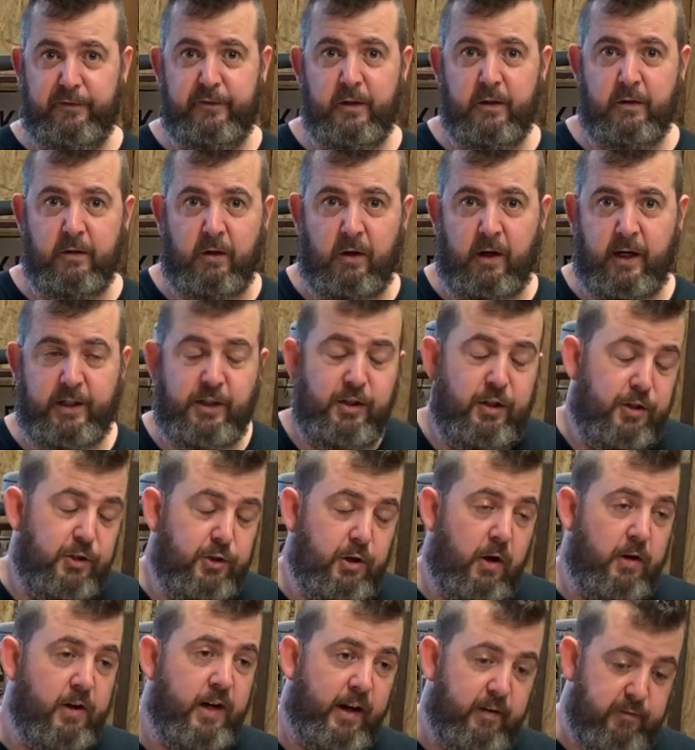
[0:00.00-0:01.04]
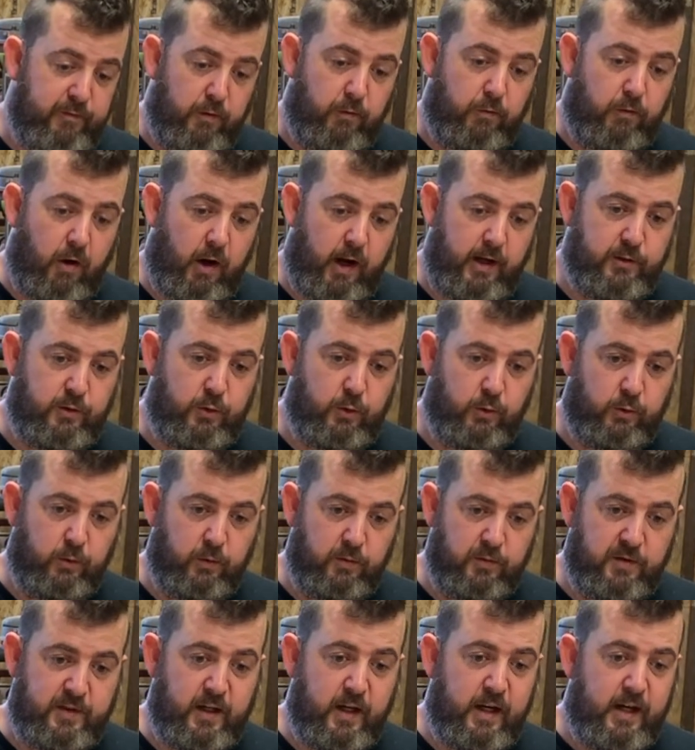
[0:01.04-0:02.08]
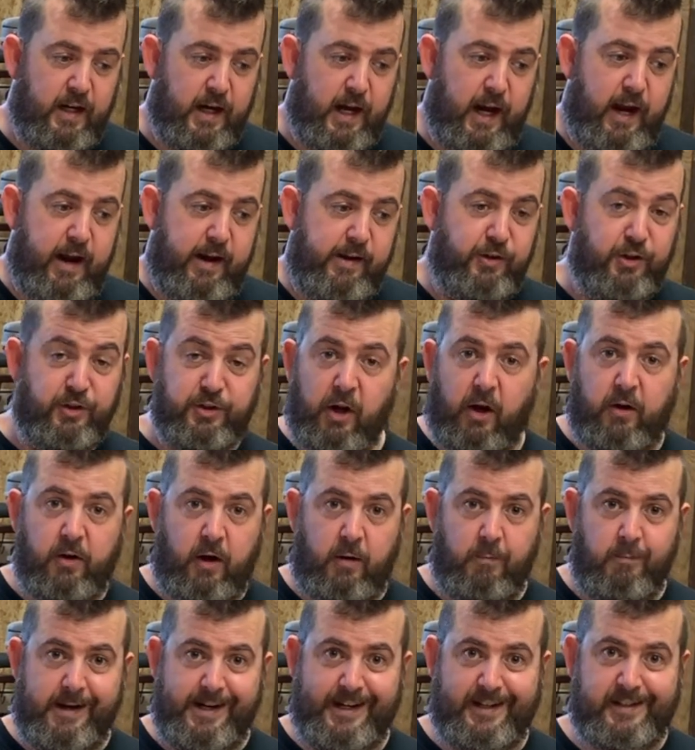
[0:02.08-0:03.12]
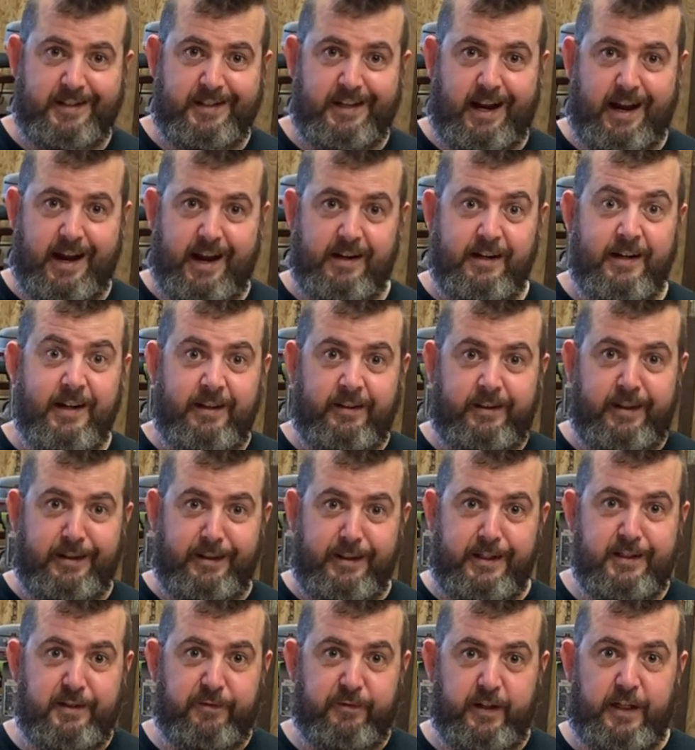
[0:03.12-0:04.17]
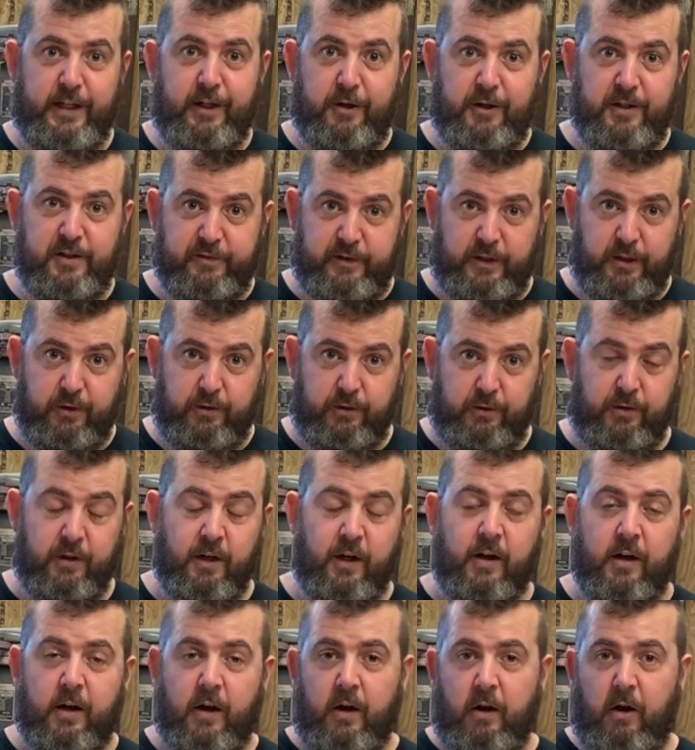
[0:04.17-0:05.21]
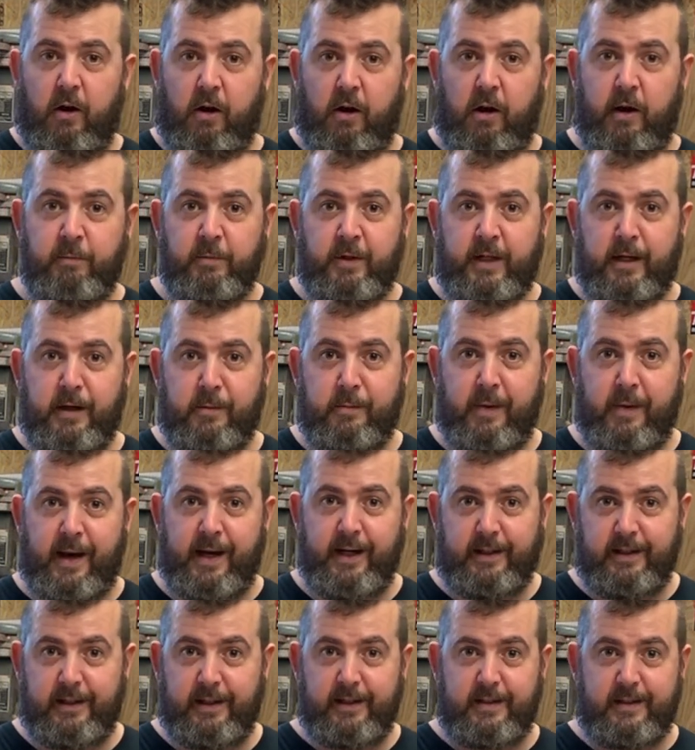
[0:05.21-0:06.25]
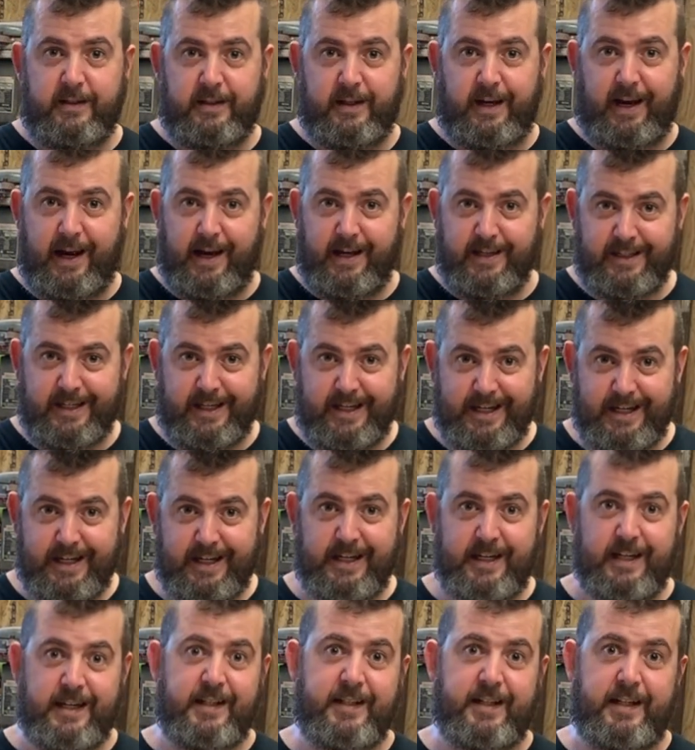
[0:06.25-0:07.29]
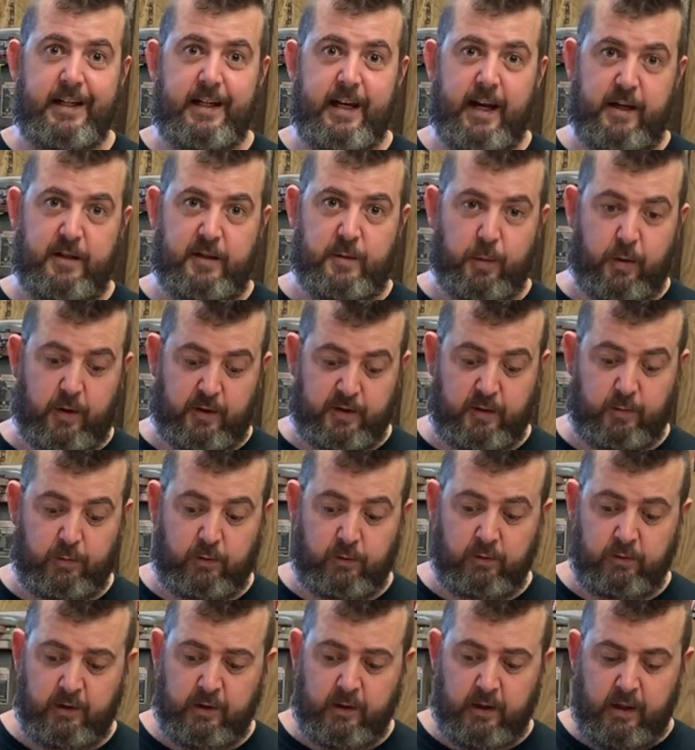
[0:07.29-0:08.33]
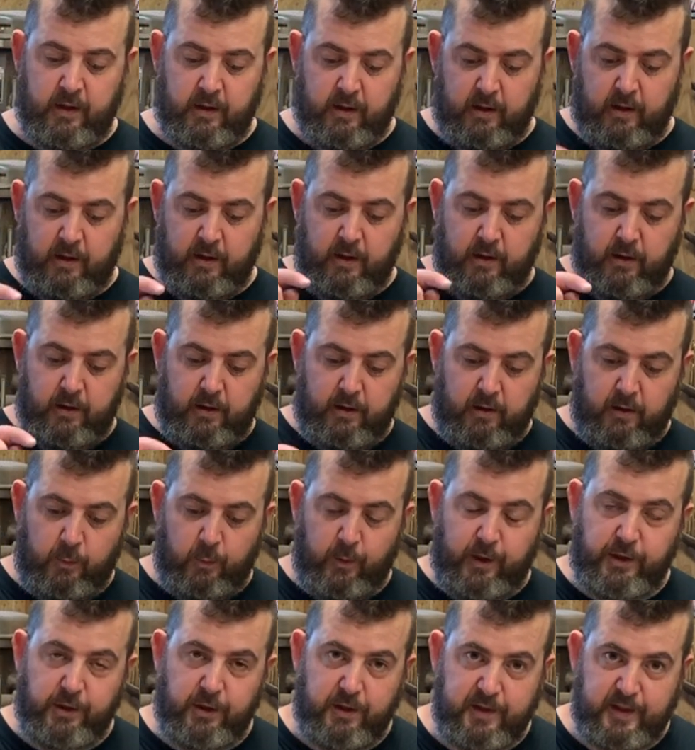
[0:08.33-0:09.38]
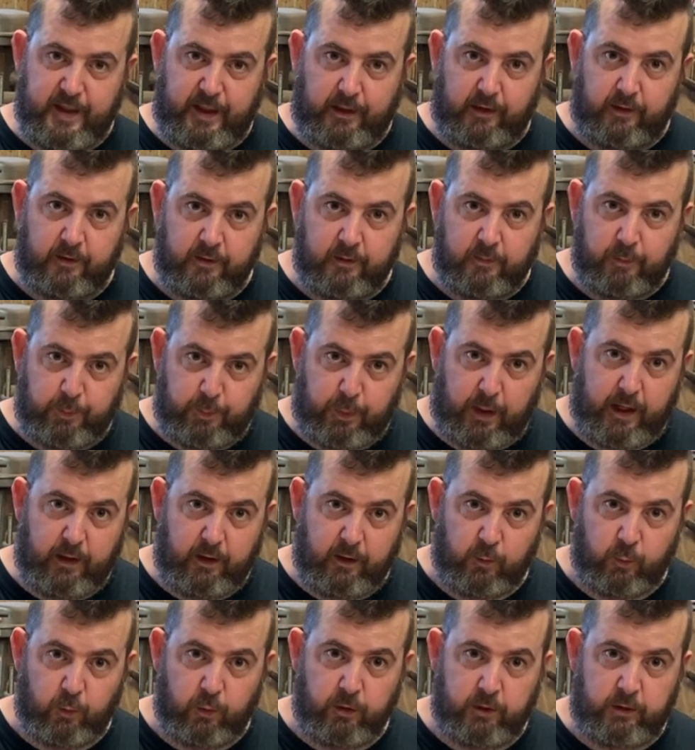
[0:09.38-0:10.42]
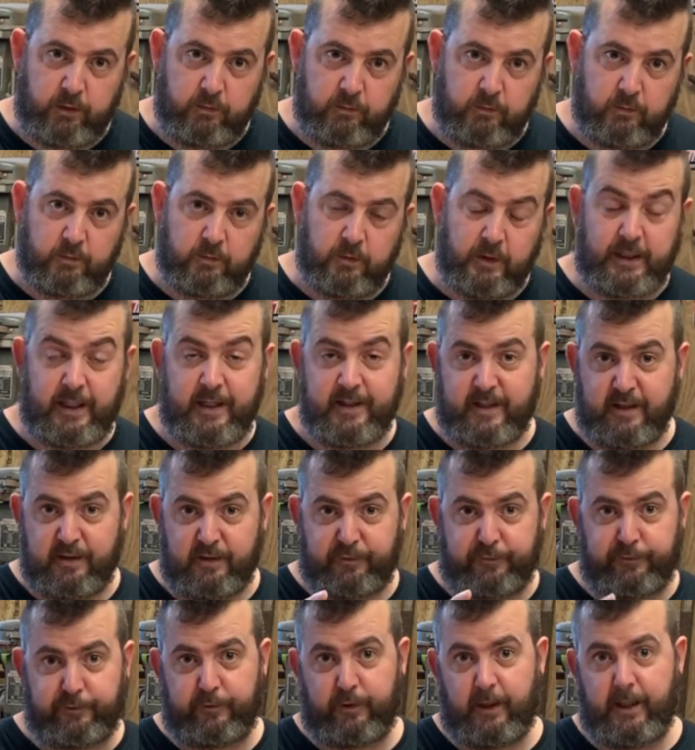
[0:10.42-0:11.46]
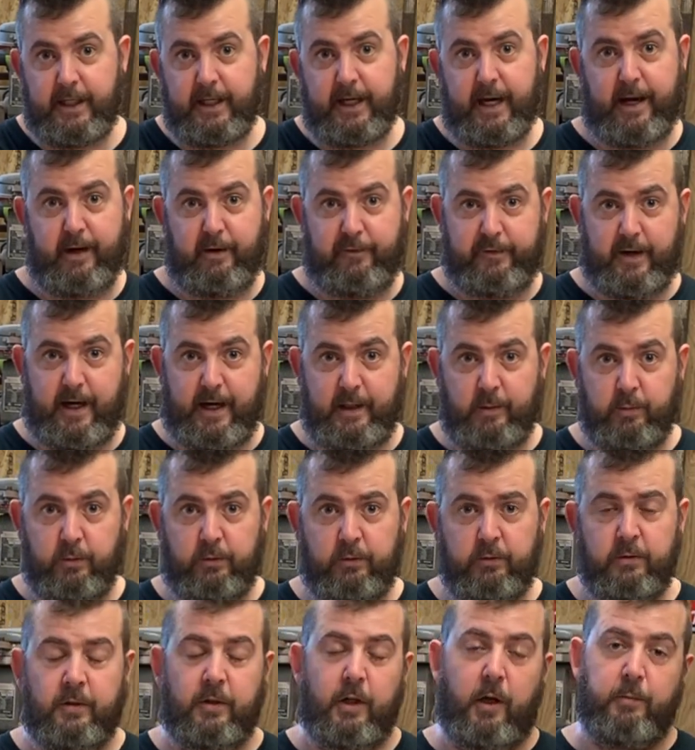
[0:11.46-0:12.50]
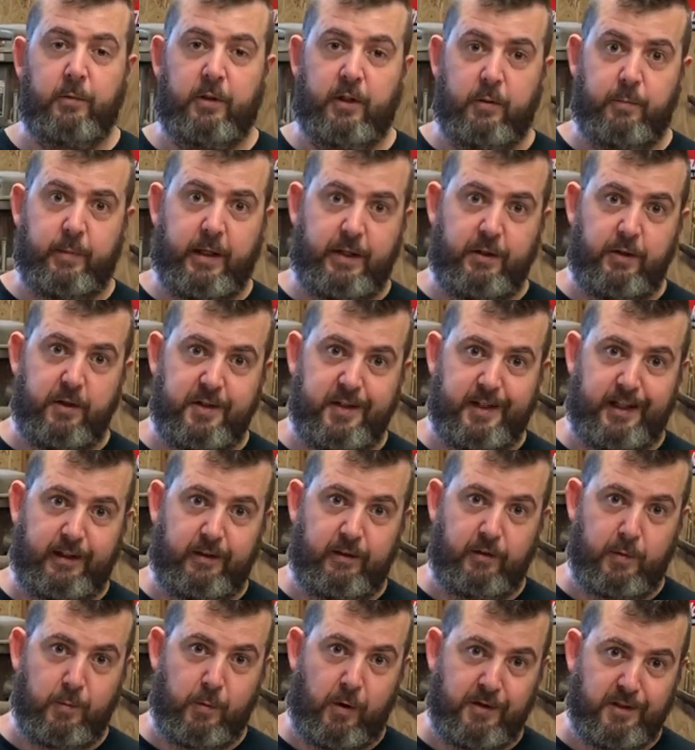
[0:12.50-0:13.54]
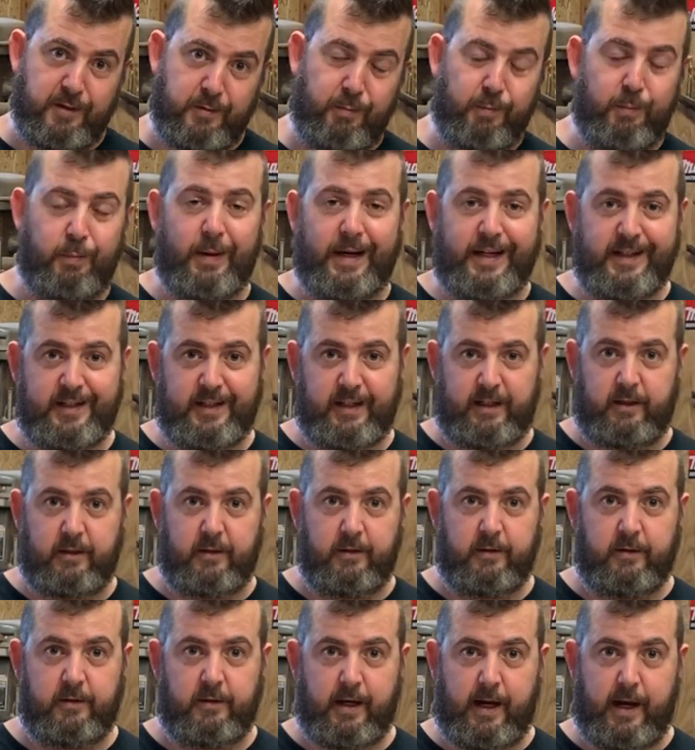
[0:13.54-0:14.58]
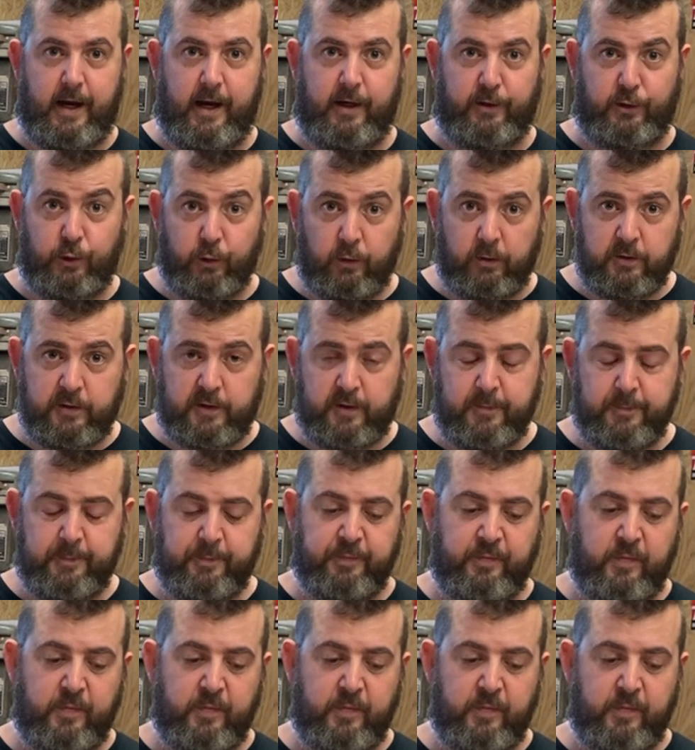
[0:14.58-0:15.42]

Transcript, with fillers: feel like you don't have the right tools and you don't know where to start, then this video is for you. I'm gonna make this as easy as possible. We're using pallet wood because it's free and available, I'm going to be using the most basic uh, tools.